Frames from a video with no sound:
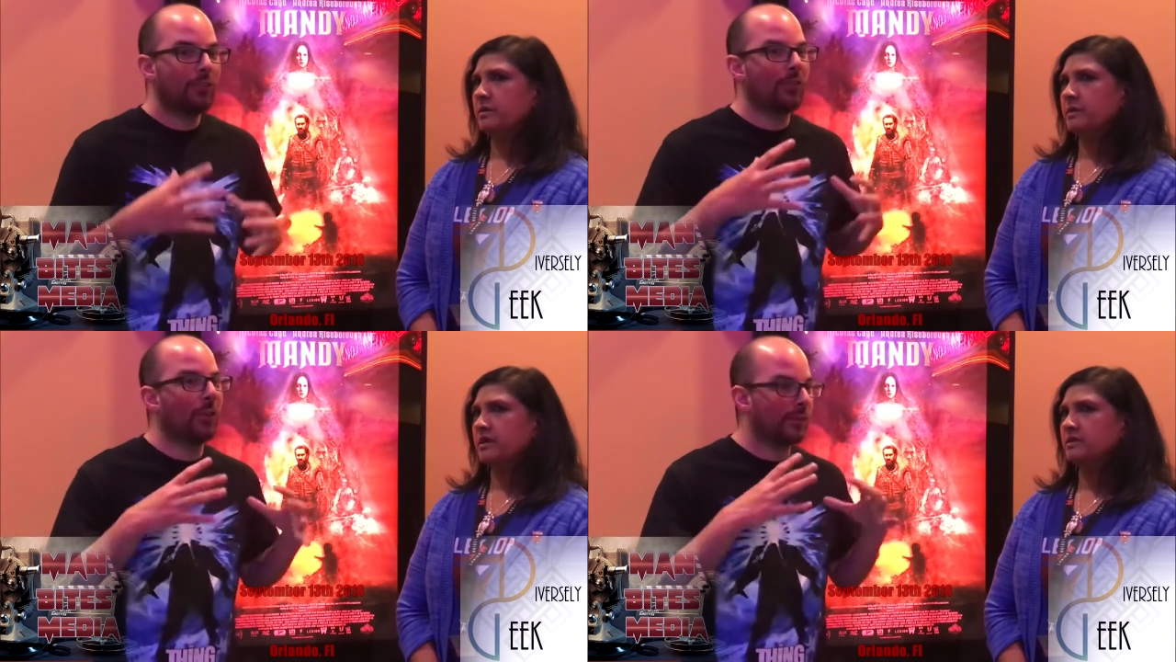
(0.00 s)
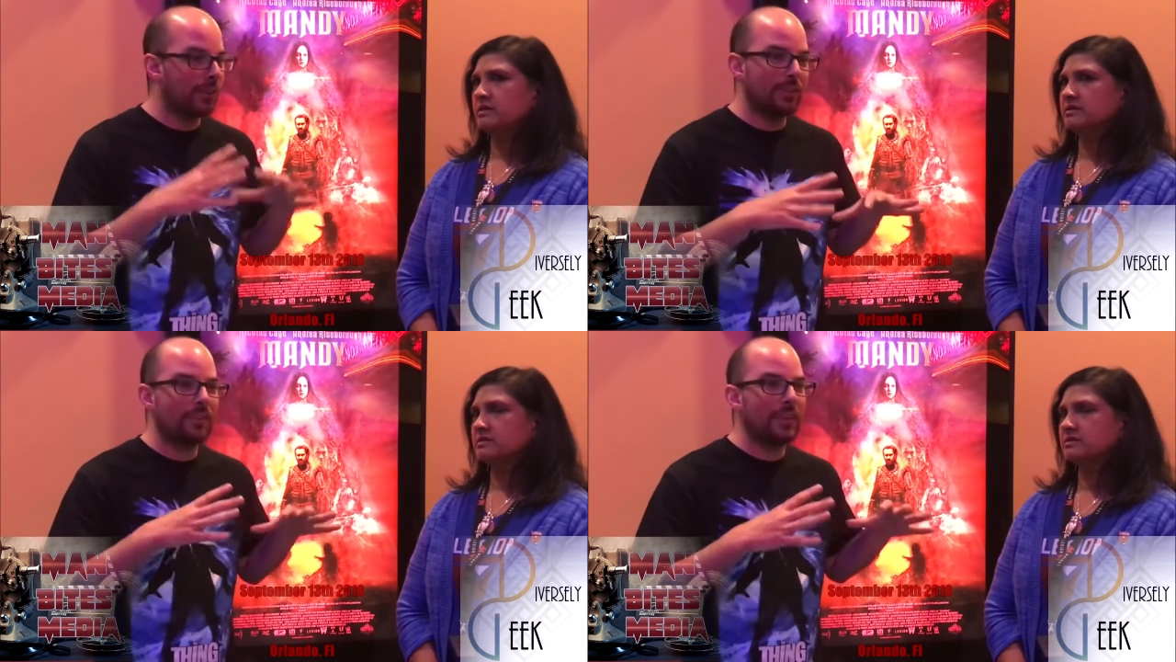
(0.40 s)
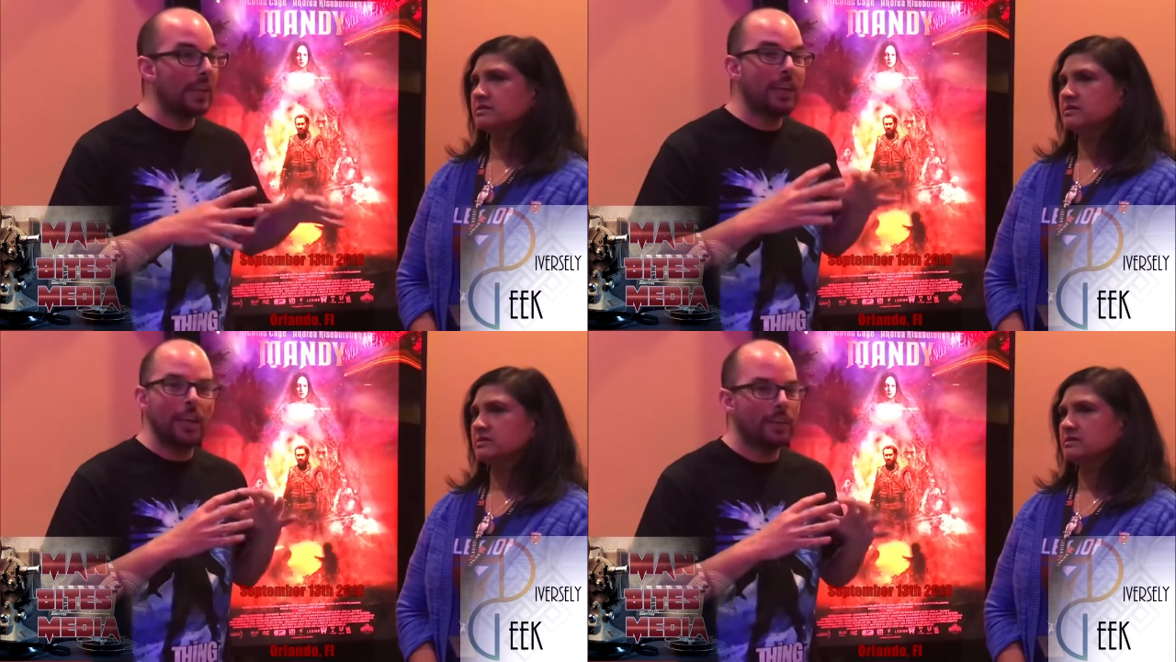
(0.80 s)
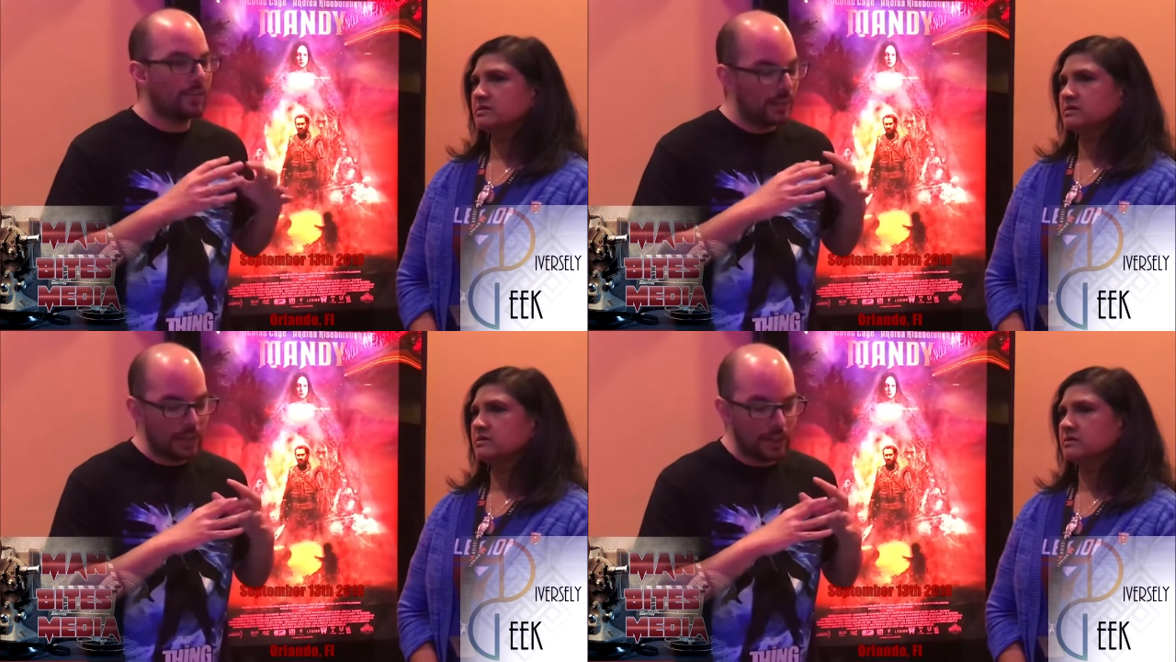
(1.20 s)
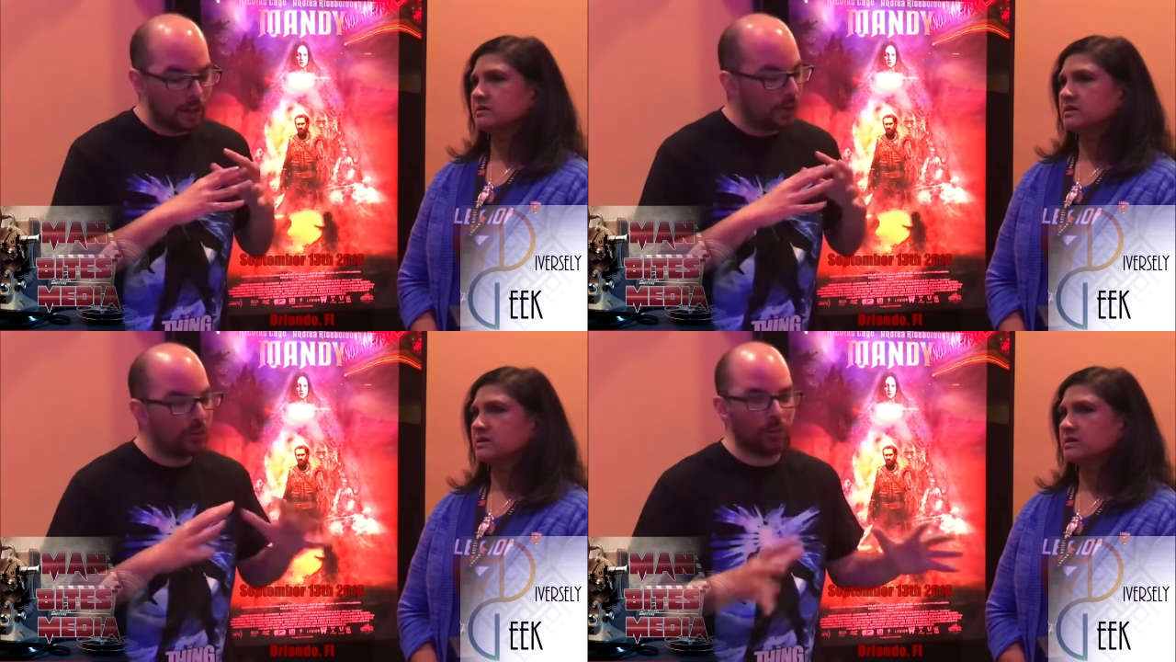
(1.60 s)
Speaker 1: So this, it, it's
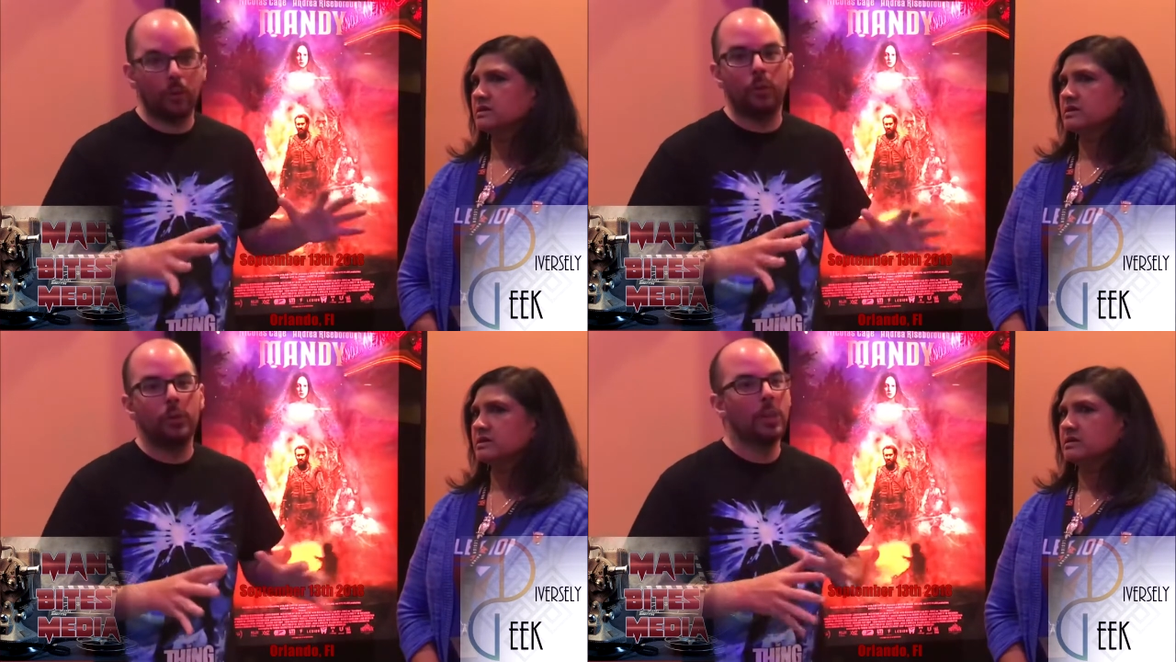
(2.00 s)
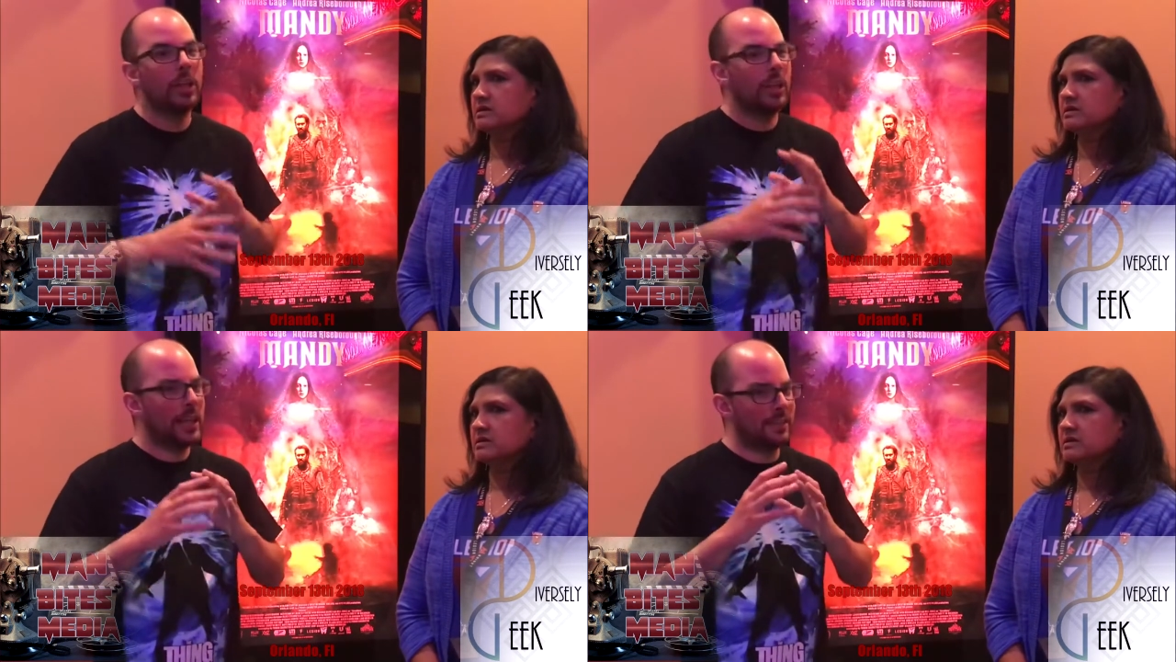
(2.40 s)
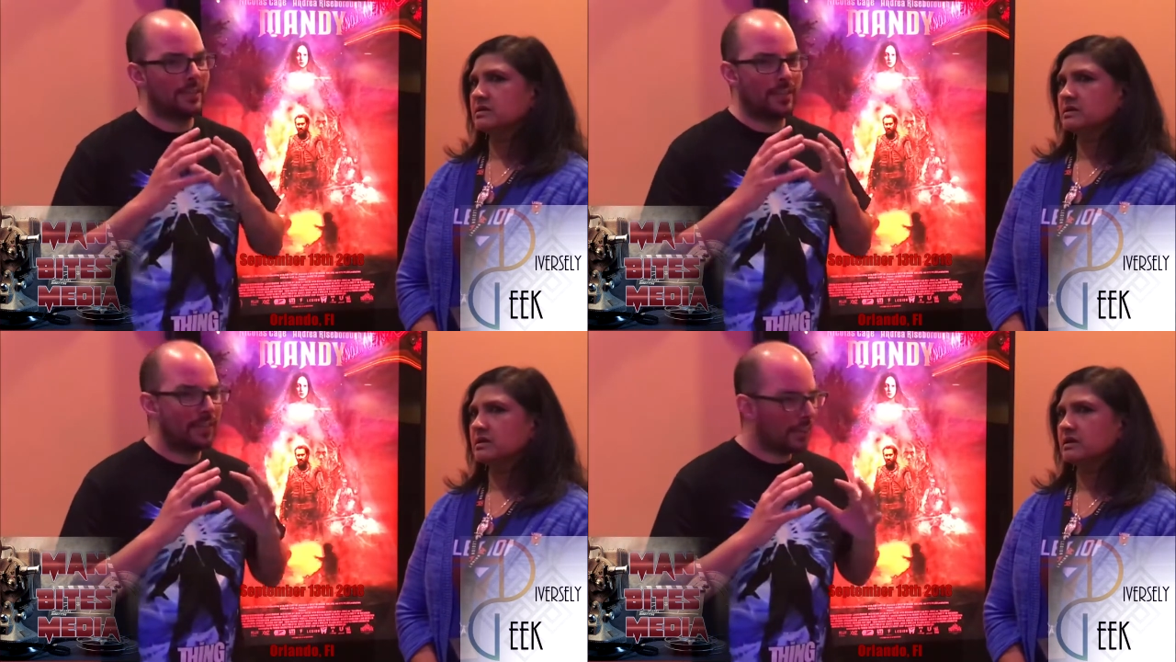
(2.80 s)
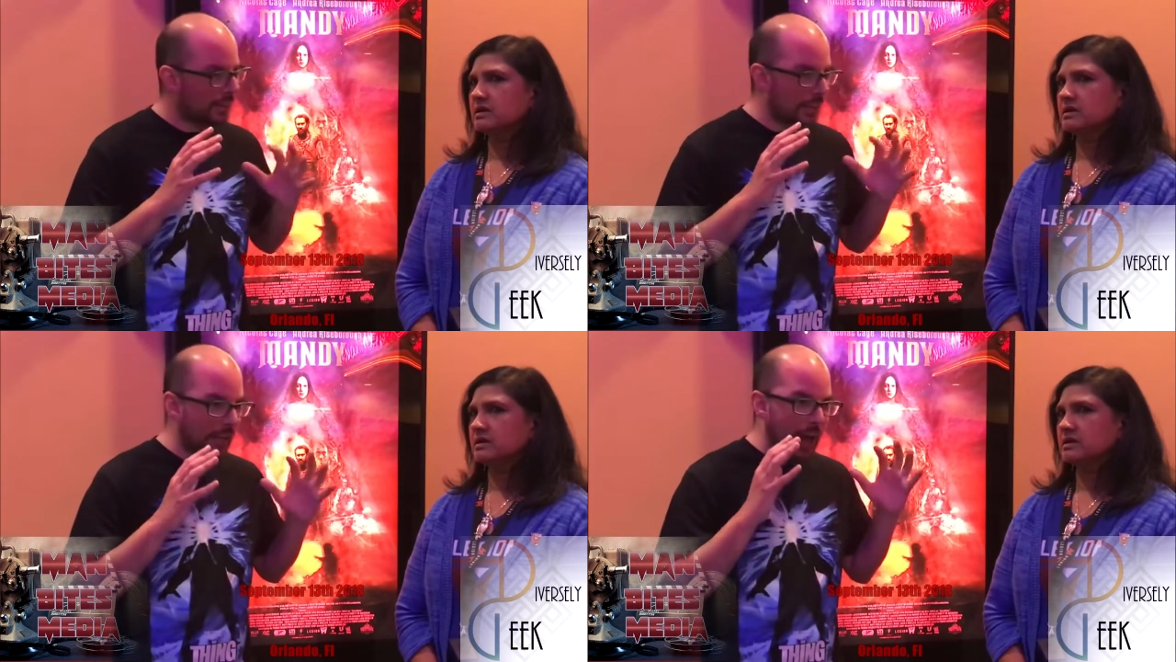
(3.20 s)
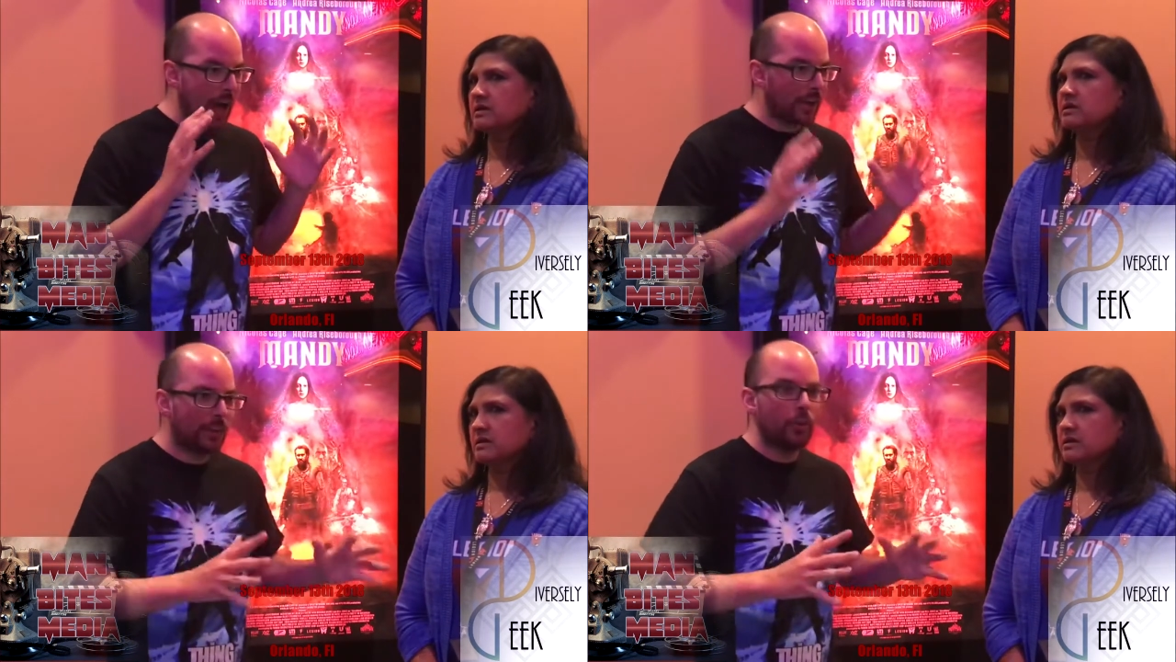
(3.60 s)
on its own. It's something
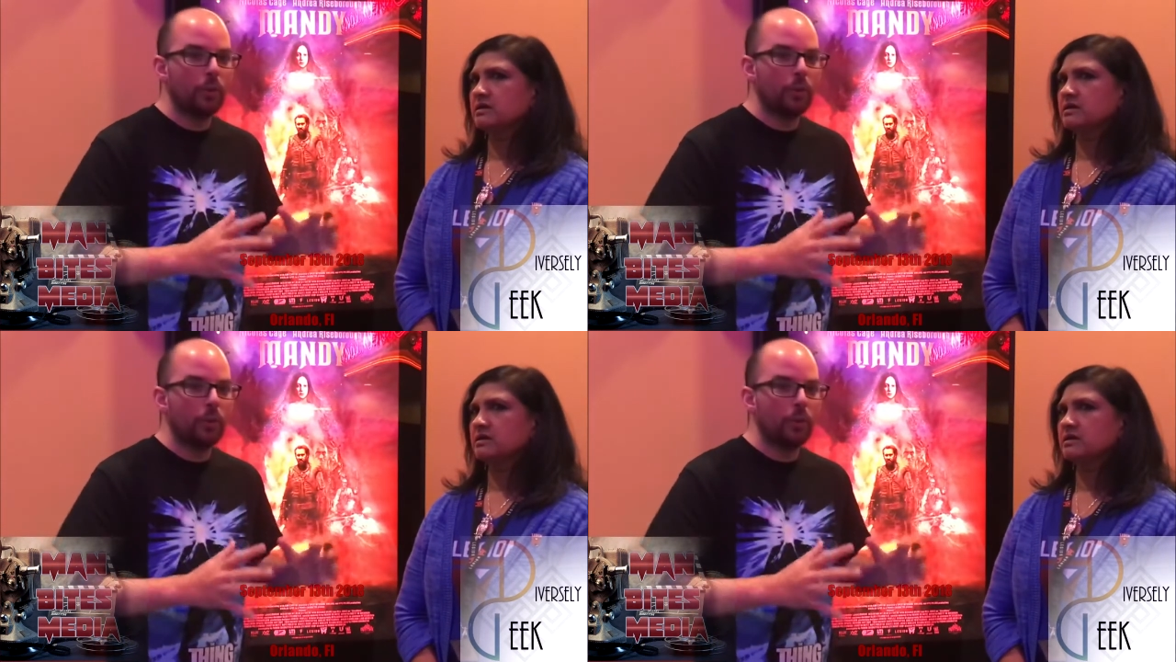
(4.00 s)
out of the